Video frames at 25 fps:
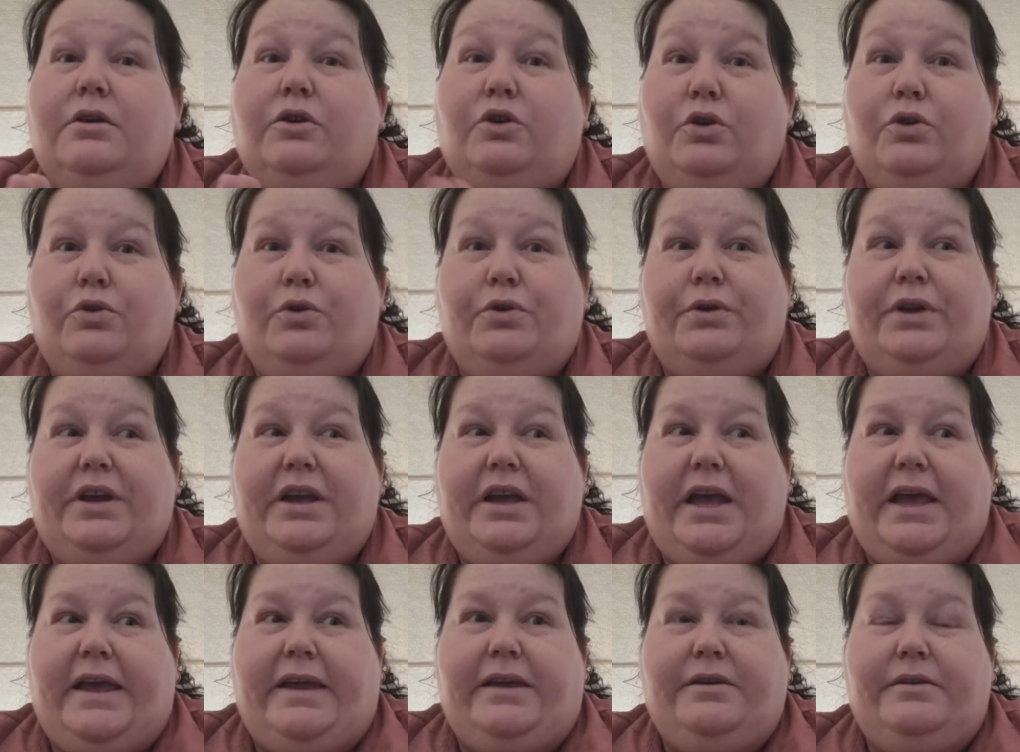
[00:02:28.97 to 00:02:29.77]
good,
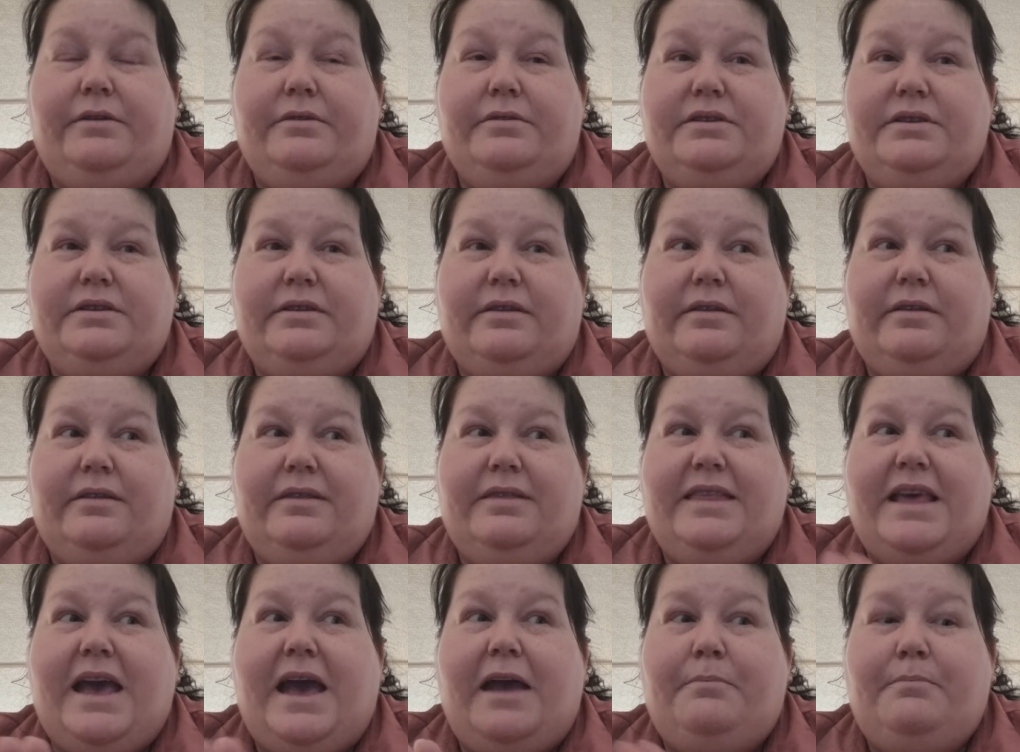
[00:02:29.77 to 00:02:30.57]
and
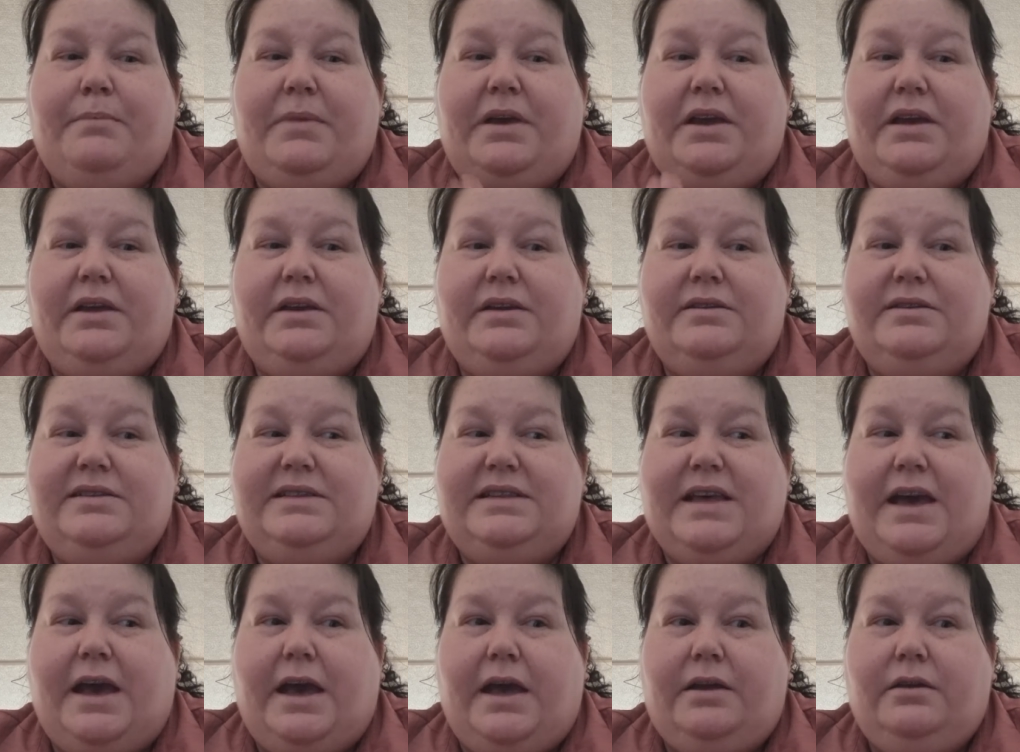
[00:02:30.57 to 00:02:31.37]
that means
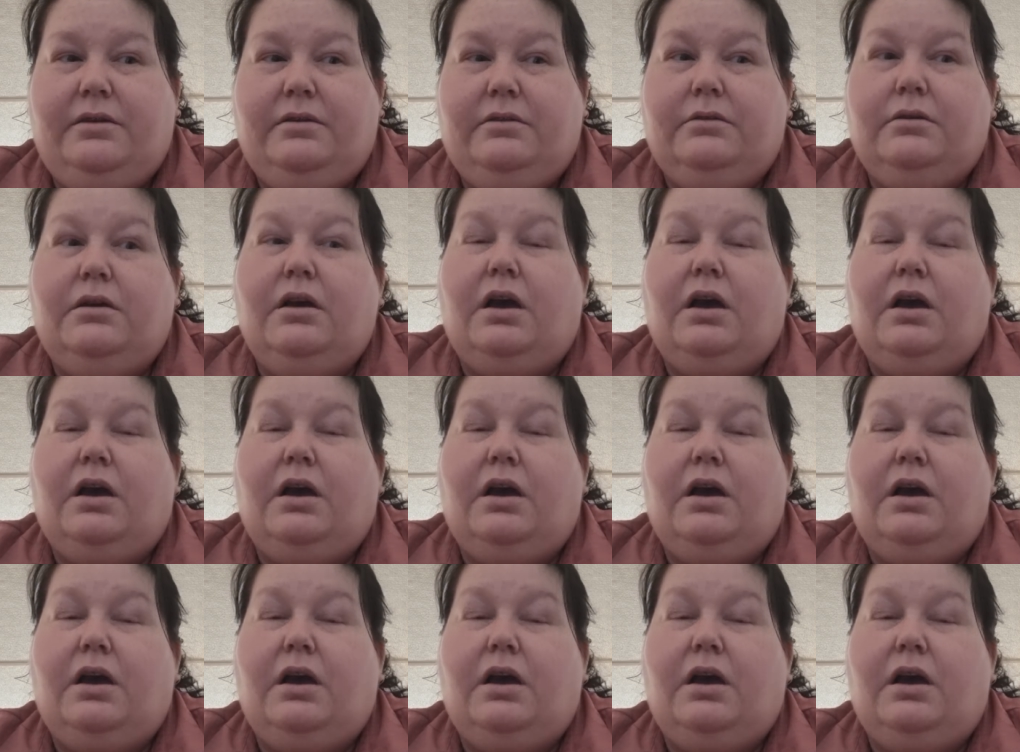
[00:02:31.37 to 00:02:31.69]
that